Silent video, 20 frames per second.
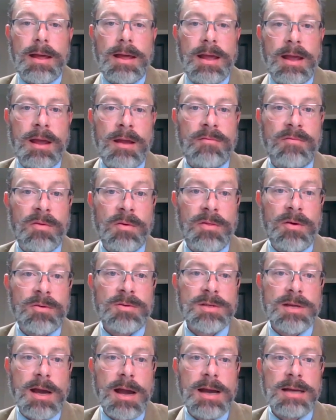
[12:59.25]
And for
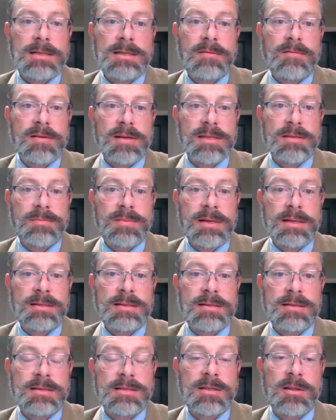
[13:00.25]
those kinds of
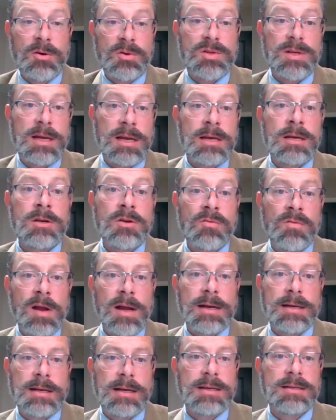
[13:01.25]
expenses, those
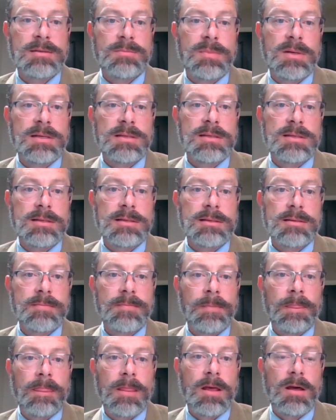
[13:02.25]
indirect expenses
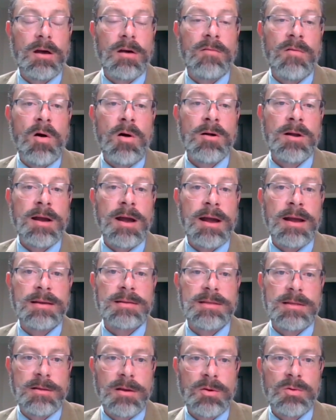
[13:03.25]
of all
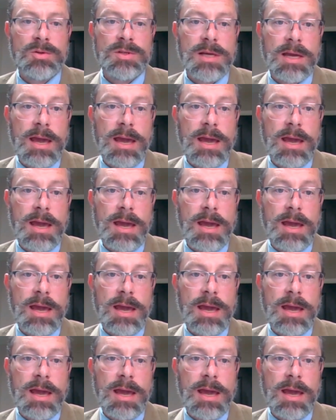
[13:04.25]
kinds, those